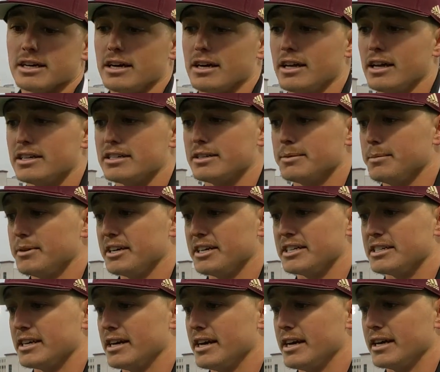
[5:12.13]
That's the
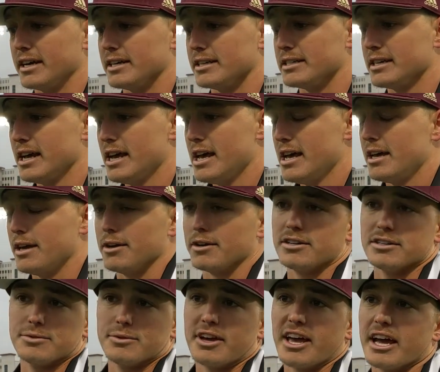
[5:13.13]
biggest thing is, you know,
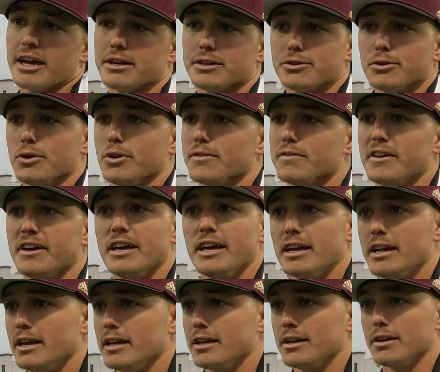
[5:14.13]
because we can't control if they hit it.